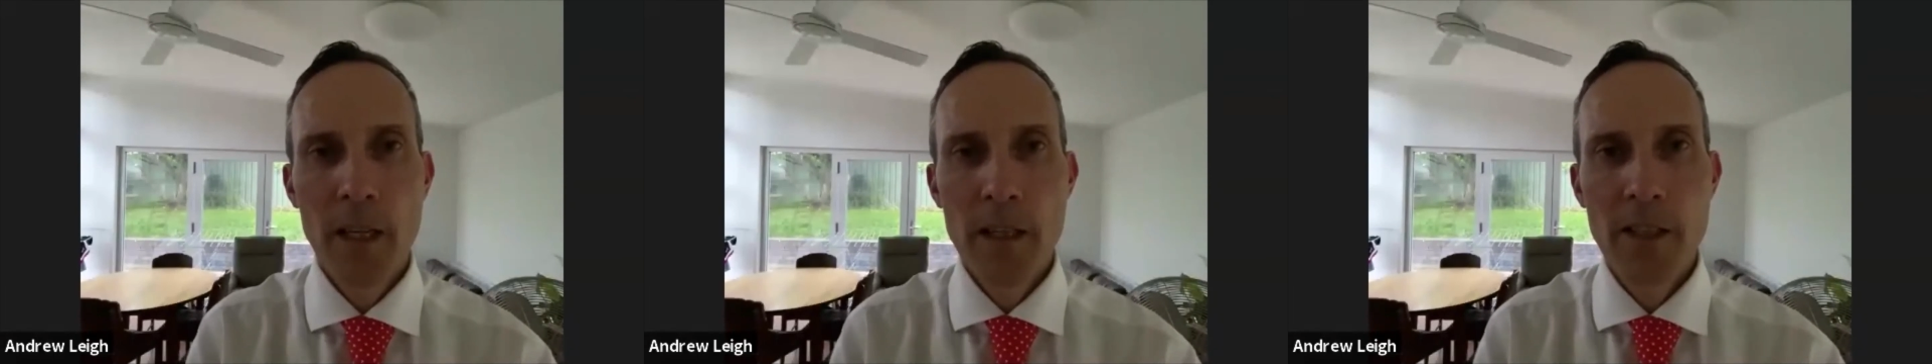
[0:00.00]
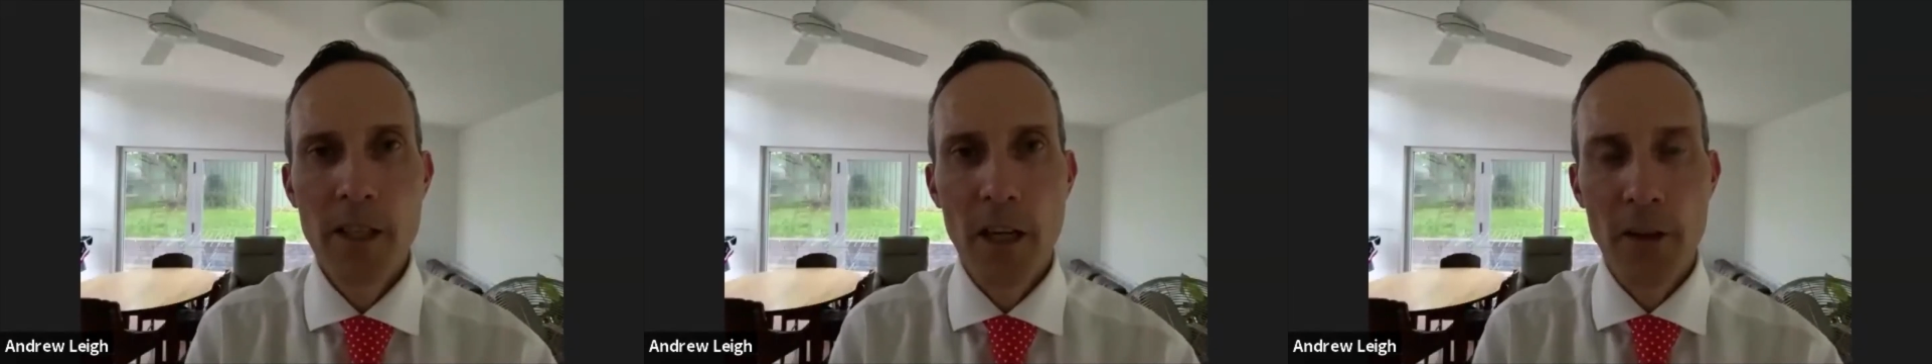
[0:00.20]

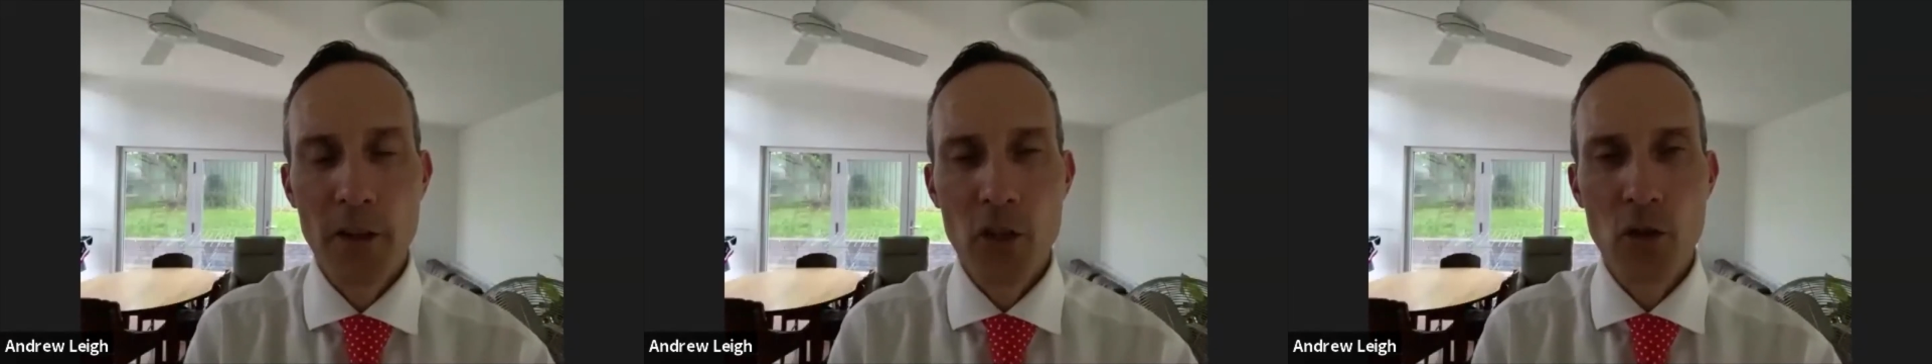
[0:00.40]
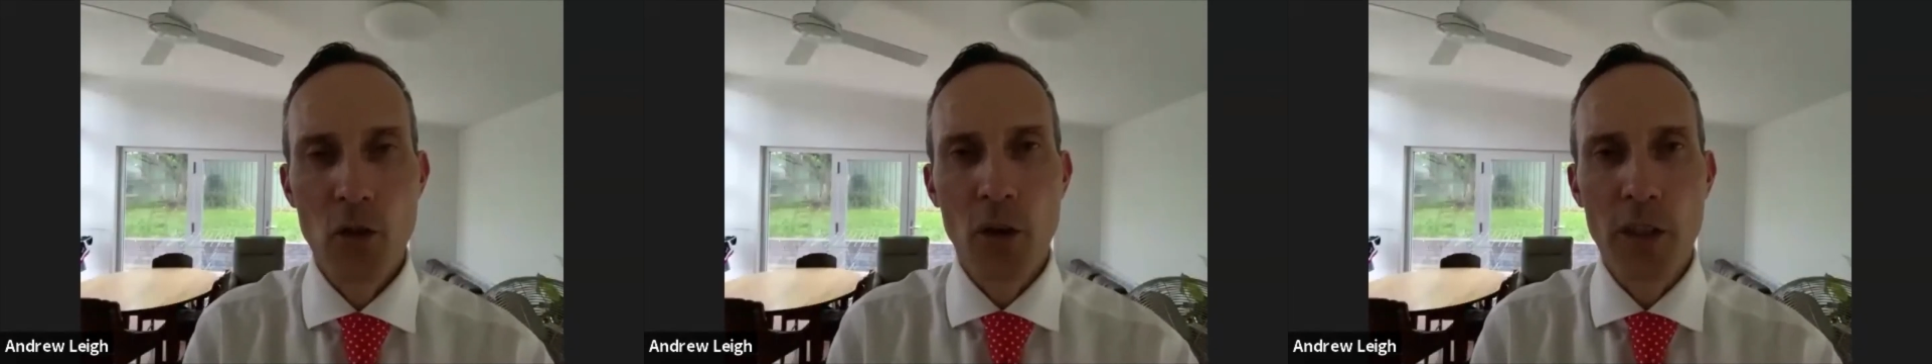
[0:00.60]
So the
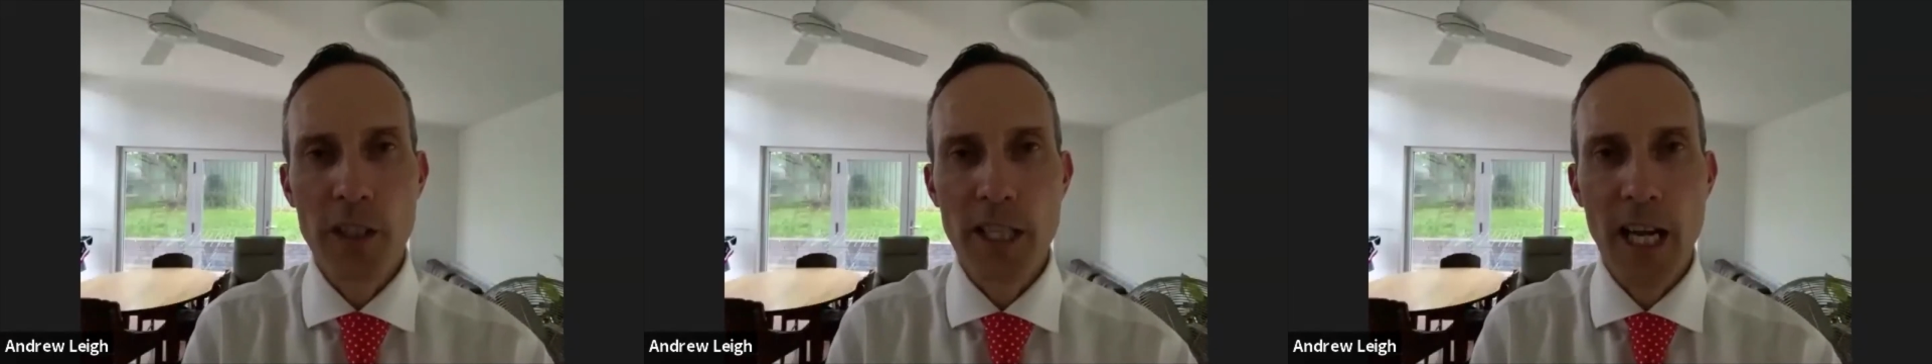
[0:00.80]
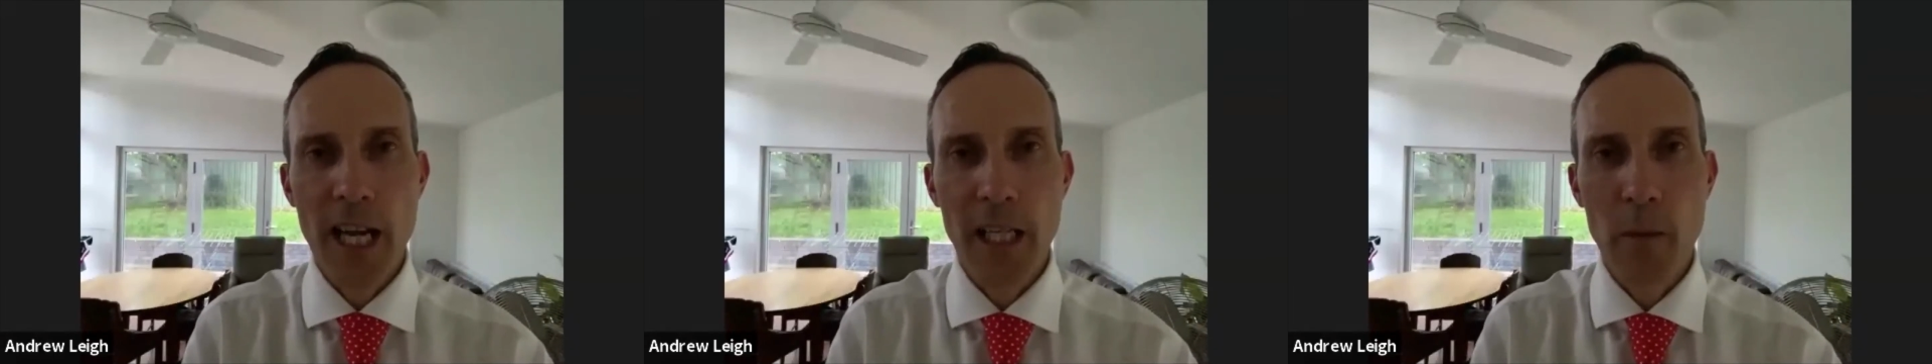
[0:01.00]

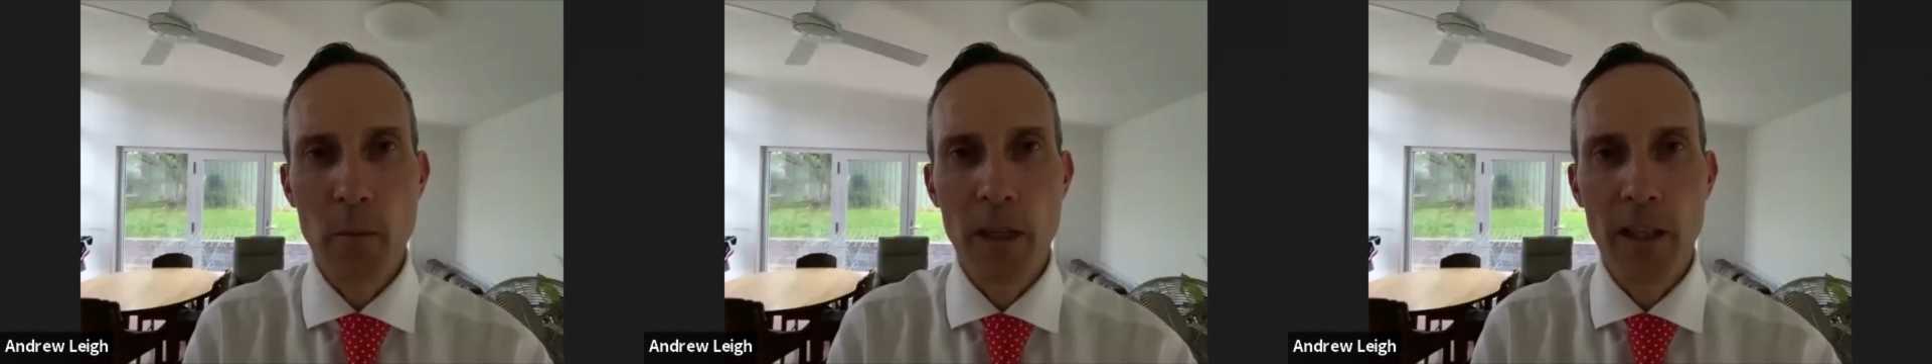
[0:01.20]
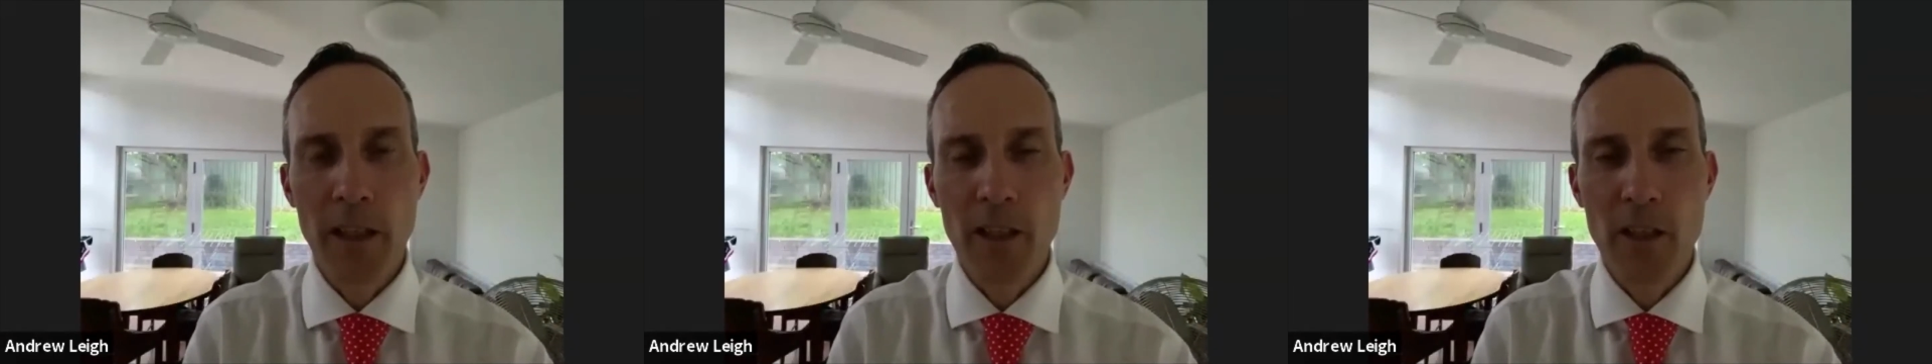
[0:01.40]
strongest
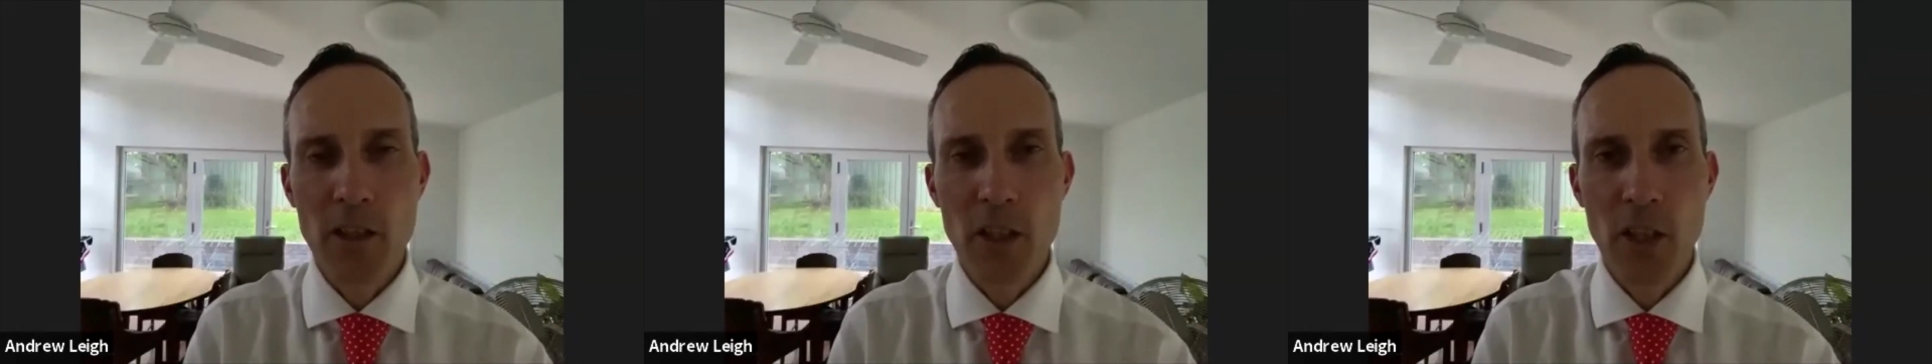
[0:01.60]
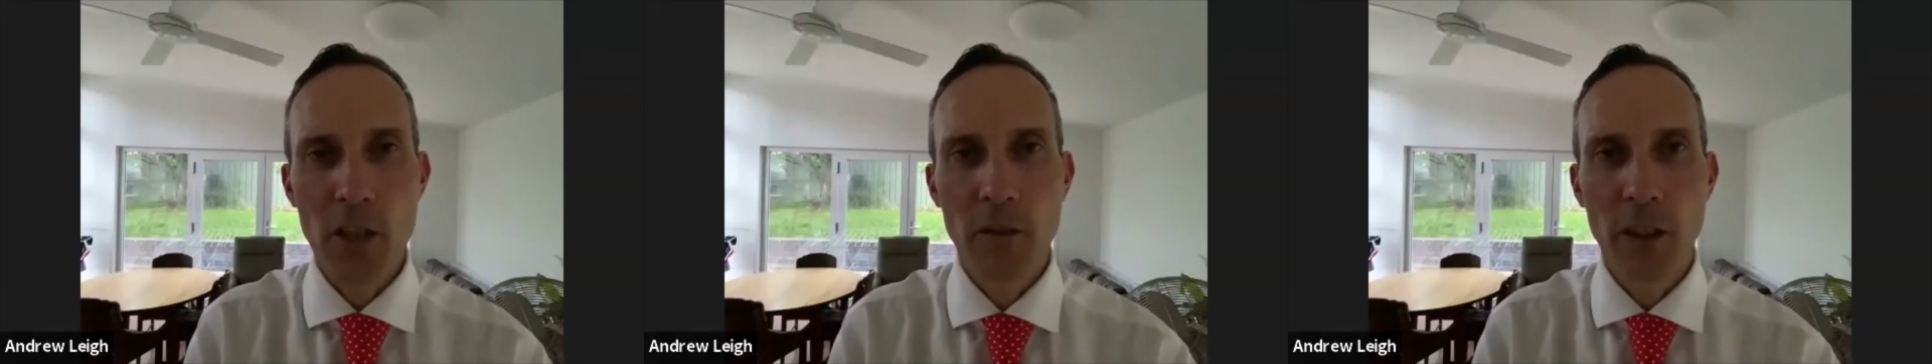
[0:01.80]
argument of the
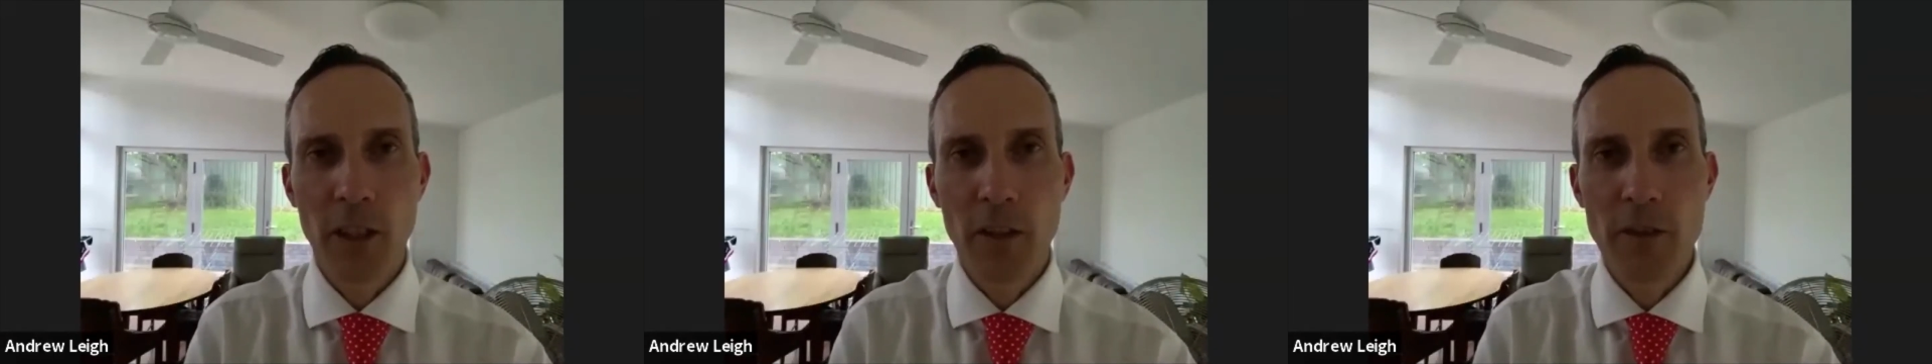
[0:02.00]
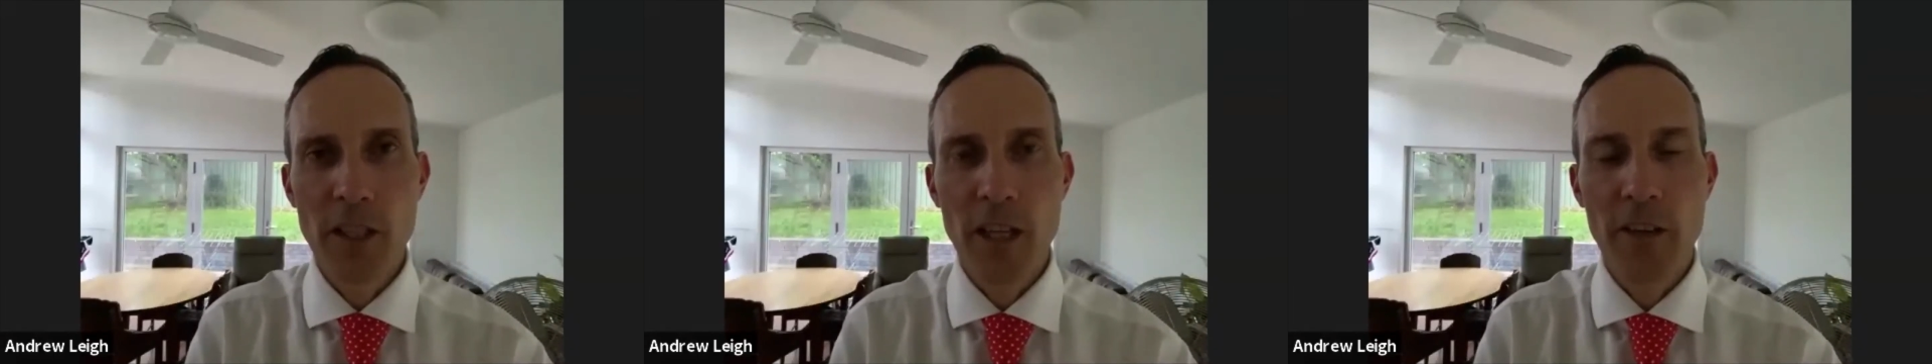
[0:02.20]
Conservatives,